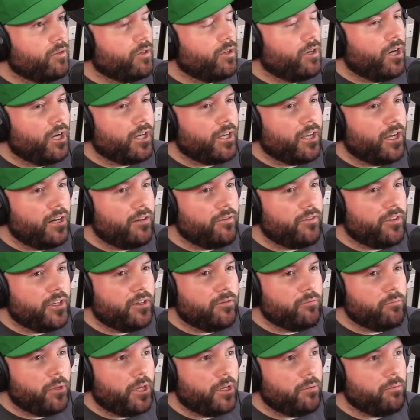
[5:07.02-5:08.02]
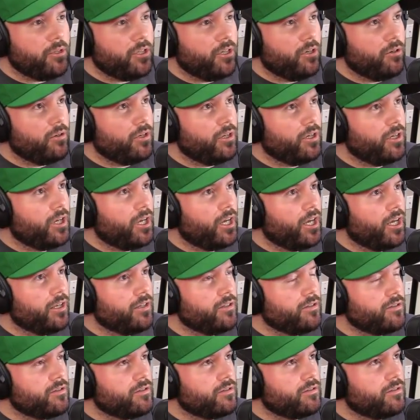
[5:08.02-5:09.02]
I kind of think of Baby Yoda
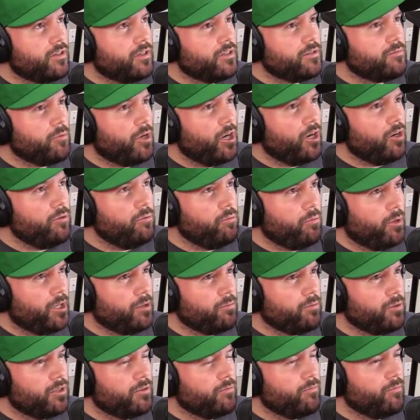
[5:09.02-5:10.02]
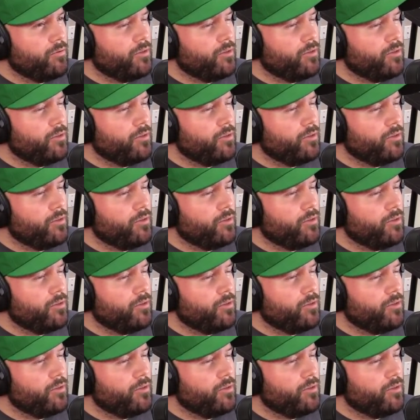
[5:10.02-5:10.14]
as my own baby.